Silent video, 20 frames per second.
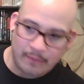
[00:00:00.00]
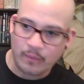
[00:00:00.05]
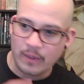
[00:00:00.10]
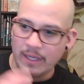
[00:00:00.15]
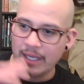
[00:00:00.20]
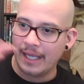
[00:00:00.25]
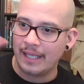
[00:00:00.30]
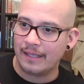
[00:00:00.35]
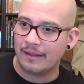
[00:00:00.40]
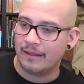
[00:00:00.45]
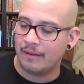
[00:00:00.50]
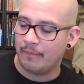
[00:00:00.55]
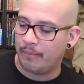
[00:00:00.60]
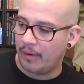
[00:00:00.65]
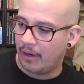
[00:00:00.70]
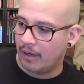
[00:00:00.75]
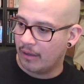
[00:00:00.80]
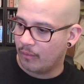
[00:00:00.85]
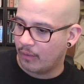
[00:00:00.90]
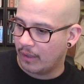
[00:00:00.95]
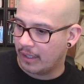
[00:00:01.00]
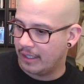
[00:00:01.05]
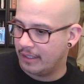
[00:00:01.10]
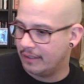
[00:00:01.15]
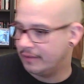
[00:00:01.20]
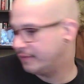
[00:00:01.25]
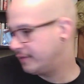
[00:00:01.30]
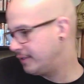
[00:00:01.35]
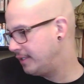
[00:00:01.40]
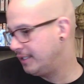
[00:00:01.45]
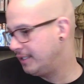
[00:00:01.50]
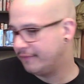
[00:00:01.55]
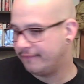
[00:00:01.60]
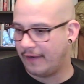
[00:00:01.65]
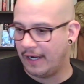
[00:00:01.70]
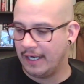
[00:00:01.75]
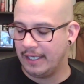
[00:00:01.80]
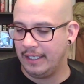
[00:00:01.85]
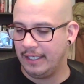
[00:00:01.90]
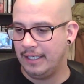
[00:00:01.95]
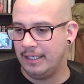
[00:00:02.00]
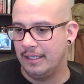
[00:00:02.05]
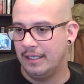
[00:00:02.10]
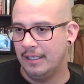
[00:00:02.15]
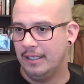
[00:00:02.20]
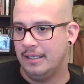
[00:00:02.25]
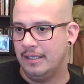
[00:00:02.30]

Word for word: we get the part where he's he's finally